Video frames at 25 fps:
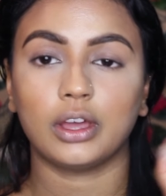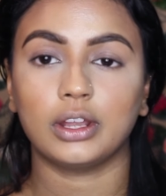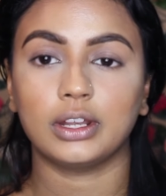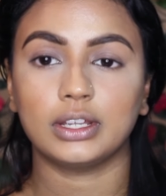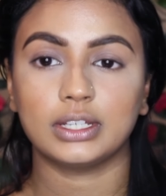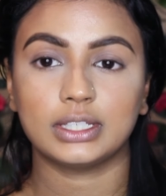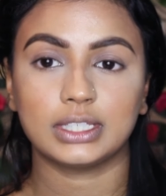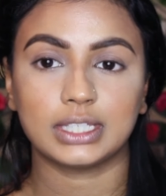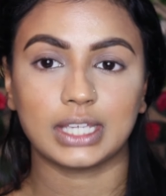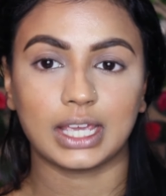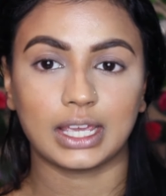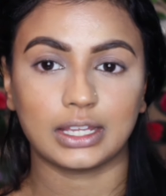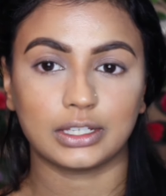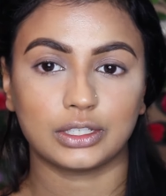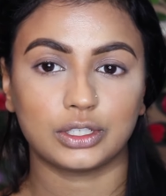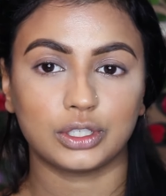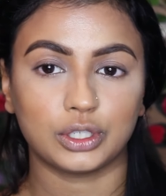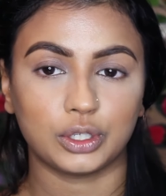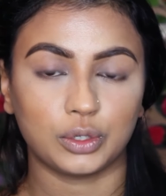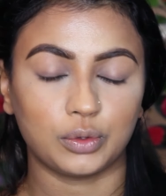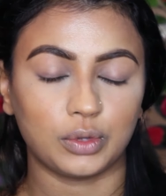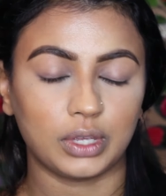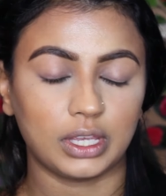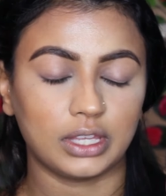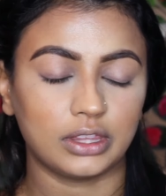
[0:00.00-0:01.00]
Color
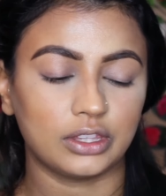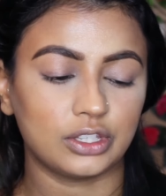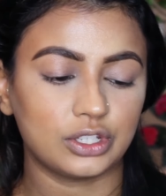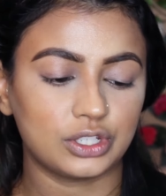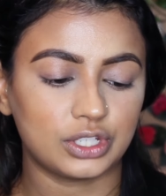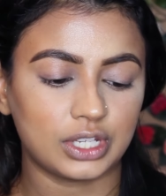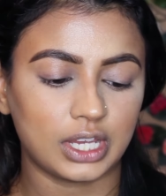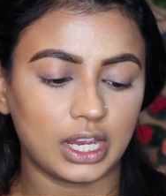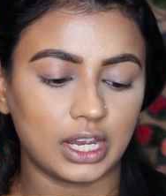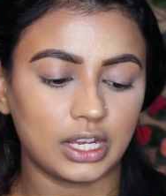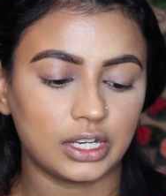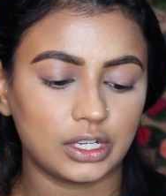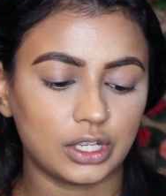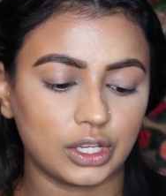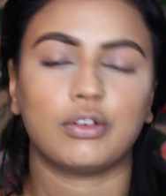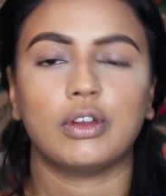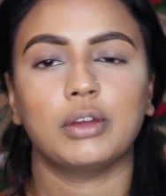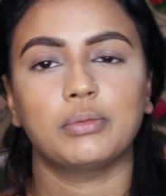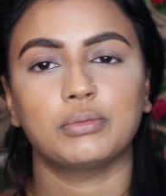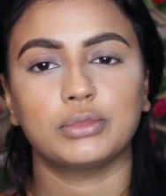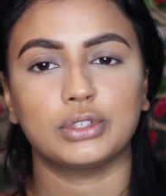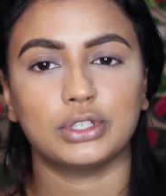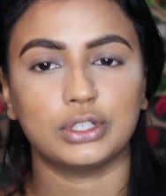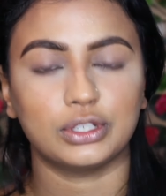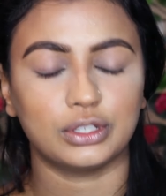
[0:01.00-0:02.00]
Tattoo in the shade
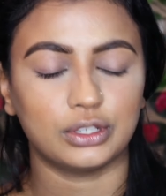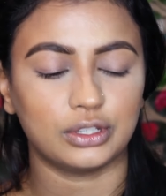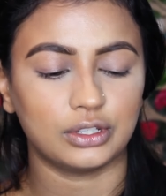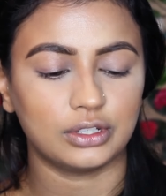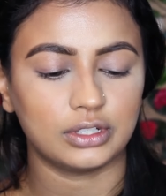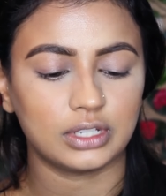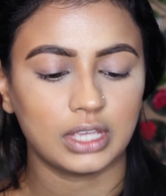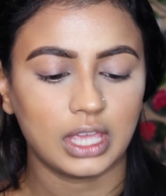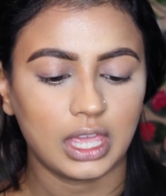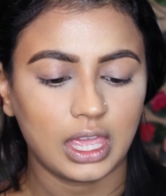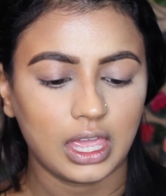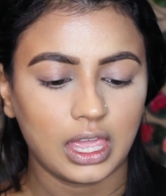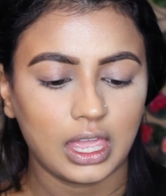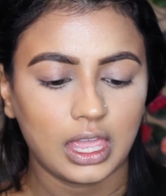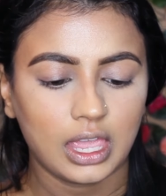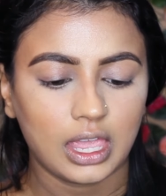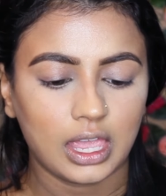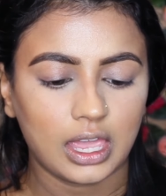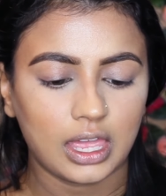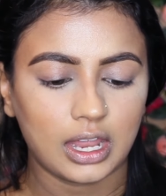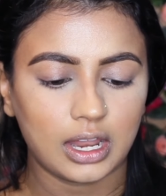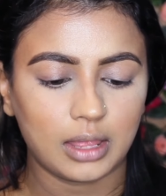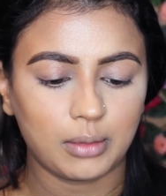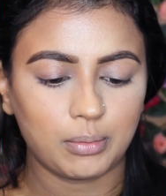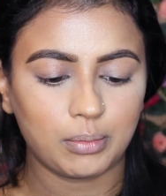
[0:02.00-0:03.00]
Creme de Nude.
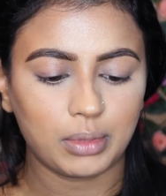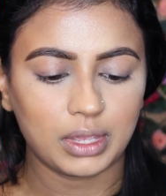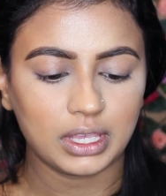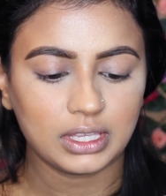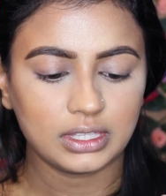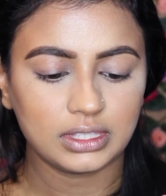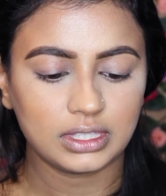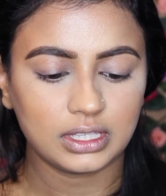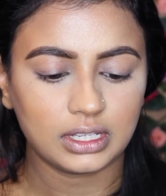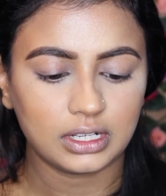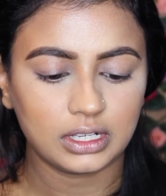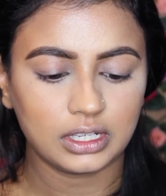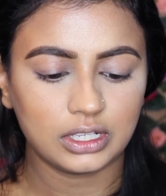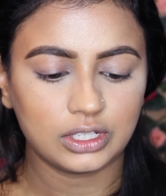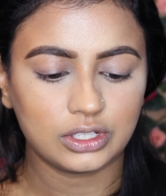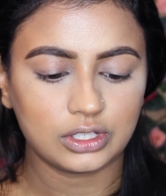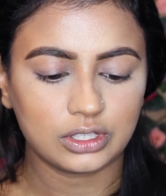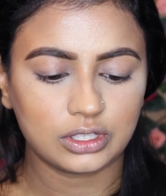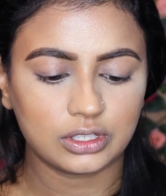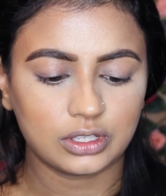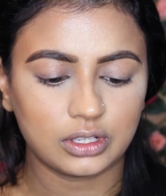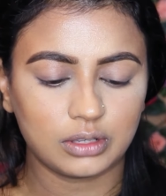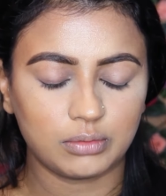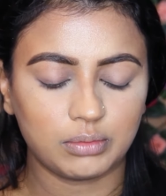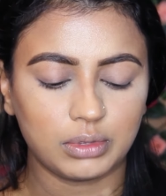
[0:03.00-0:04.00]
And I'm basically
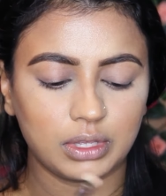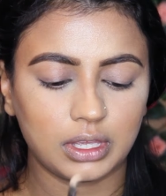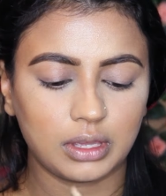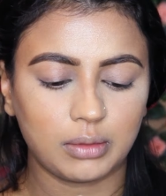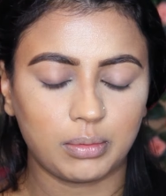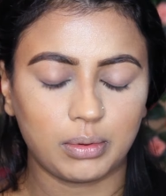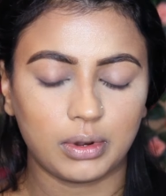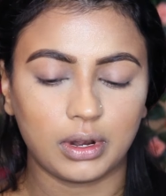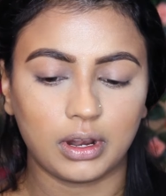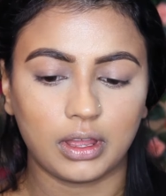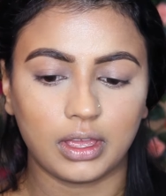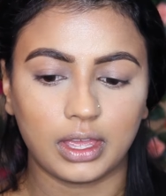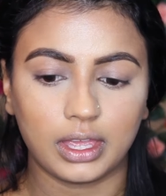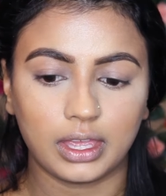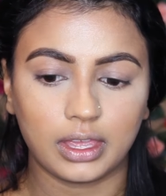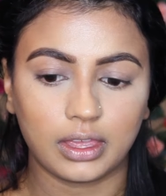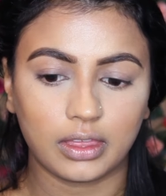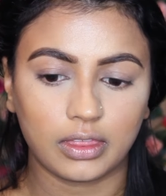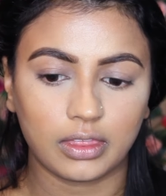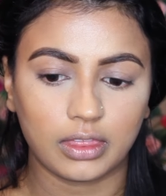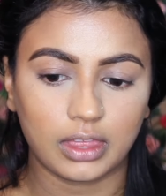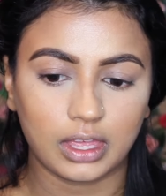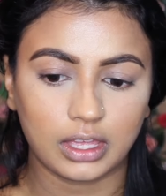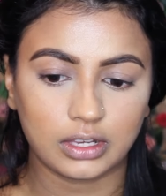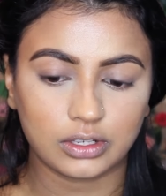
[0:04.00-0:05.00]
just going to be applying
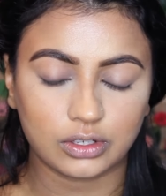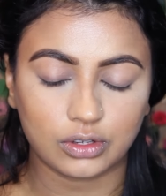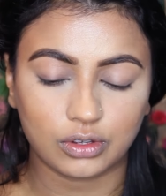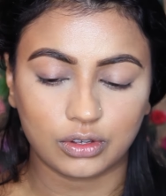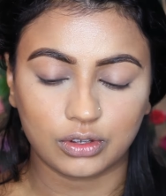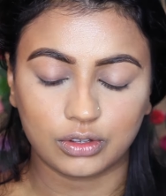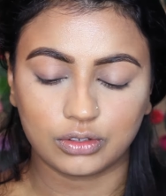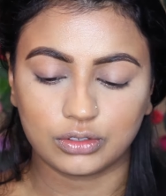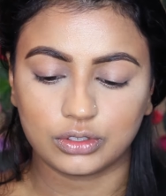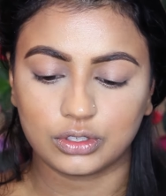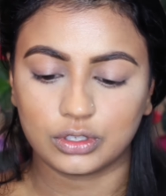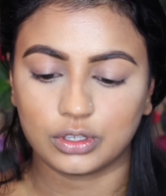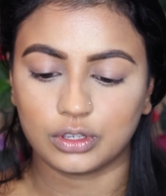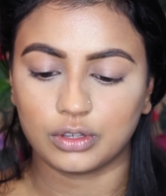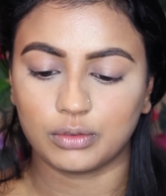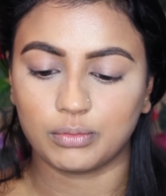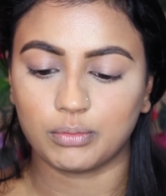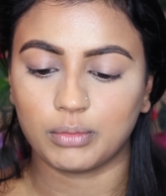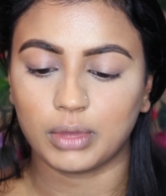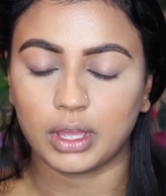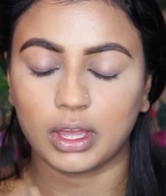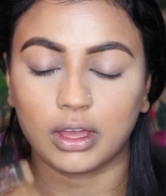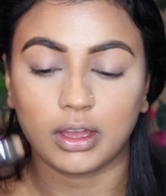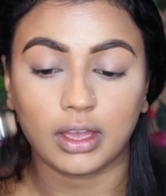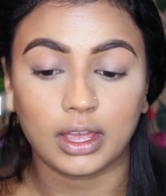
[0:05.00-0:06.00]
that onto
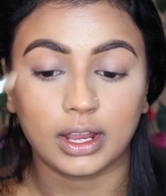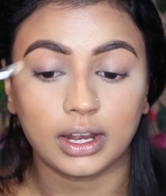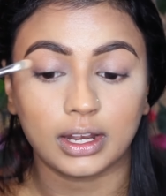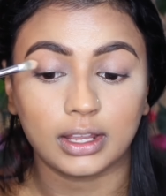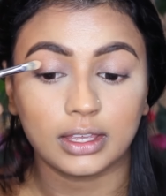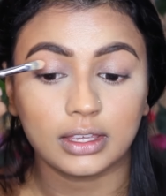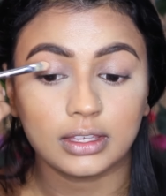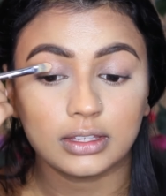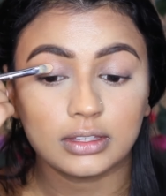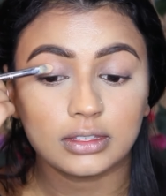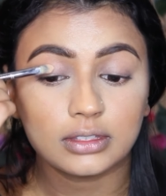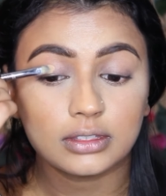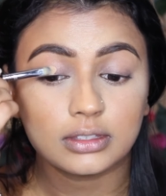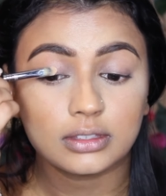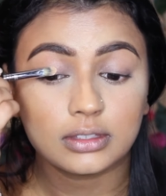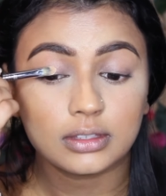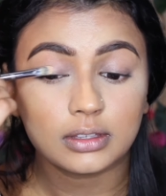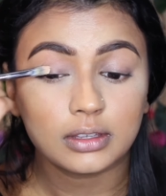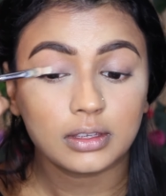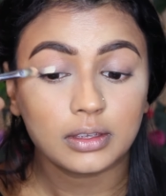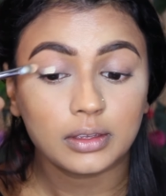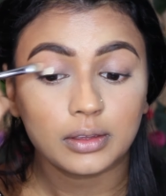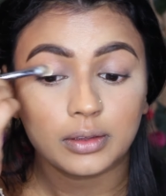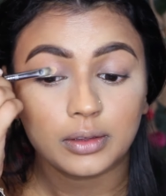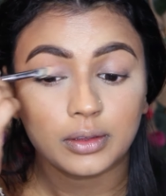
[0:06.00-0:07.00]
my eyelids.